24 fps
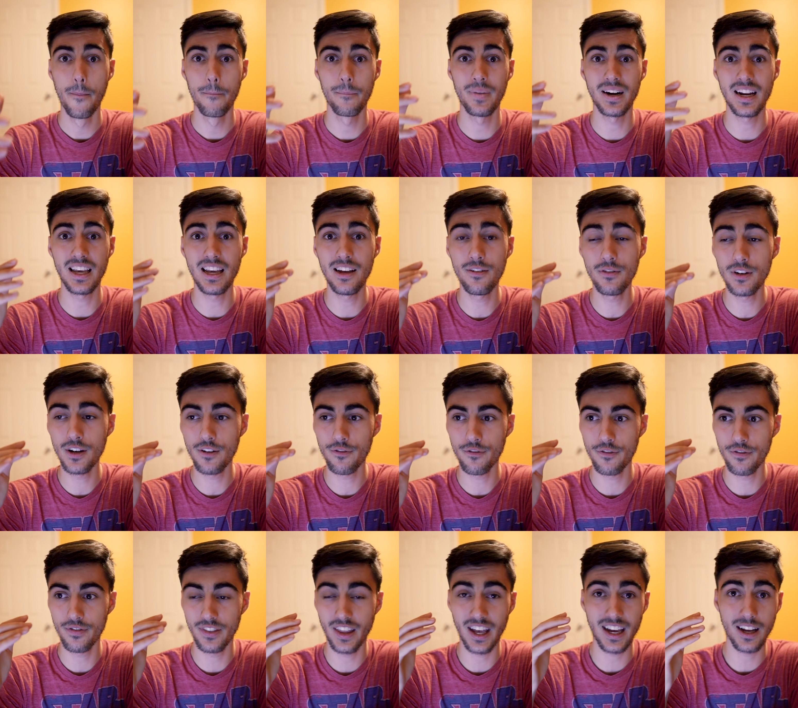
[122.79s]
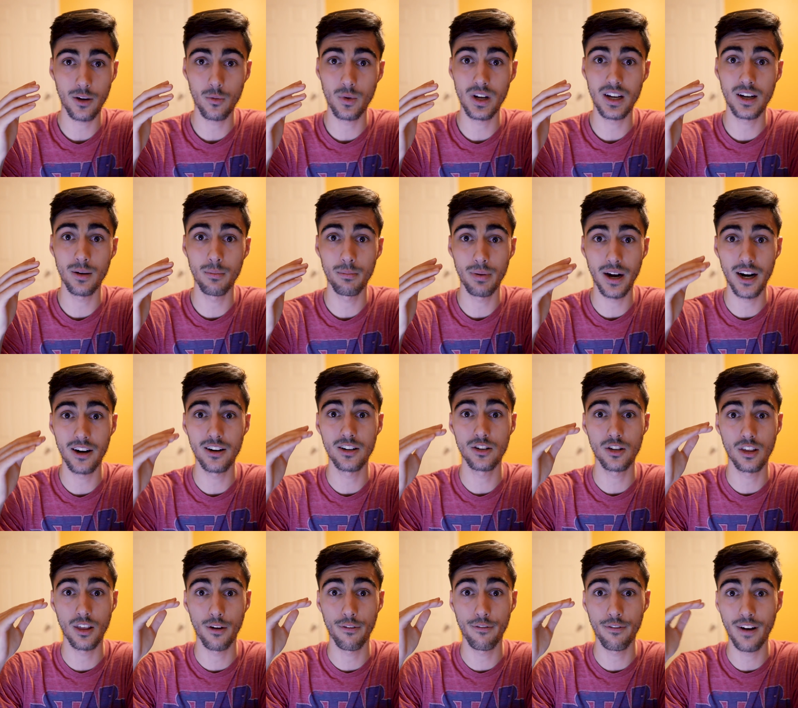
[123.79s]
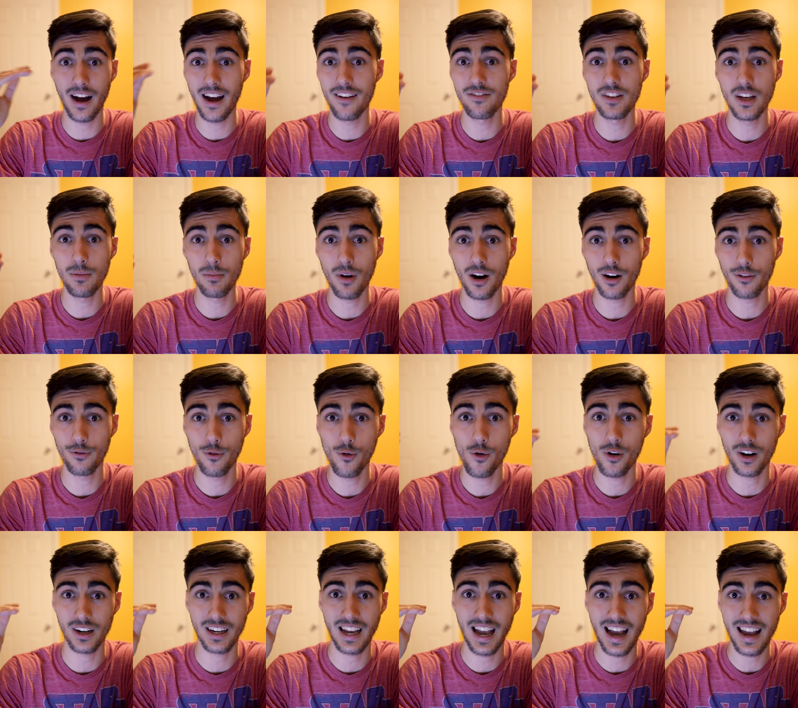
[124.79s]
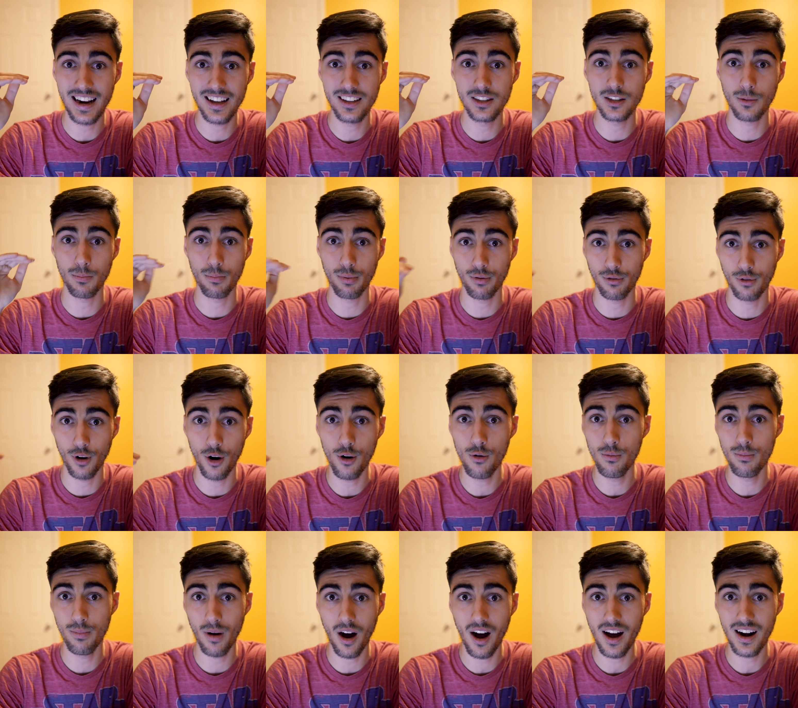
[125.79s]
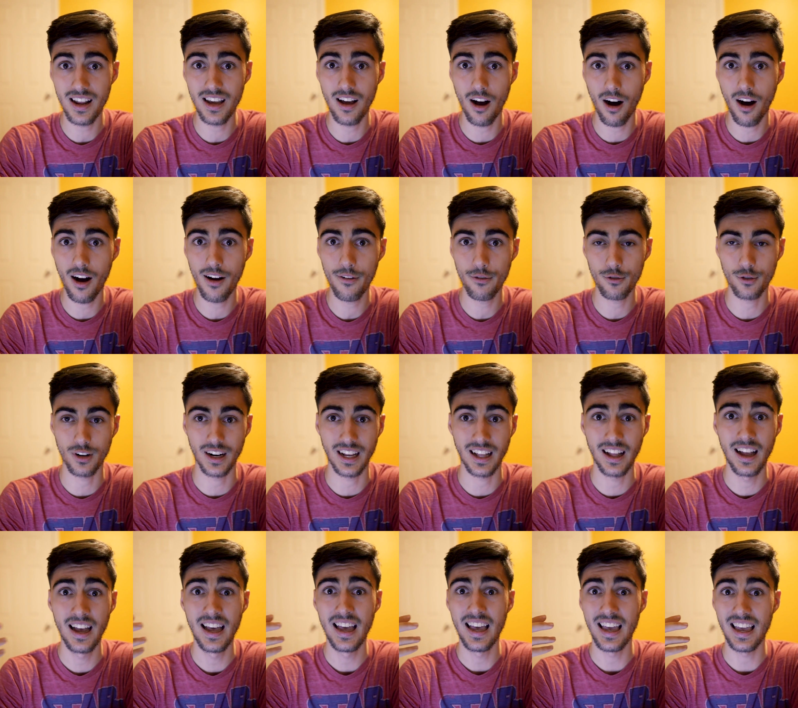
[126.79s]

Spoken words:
But even if we compare it to the 5D Mark IV, Canon's Pro Body offering,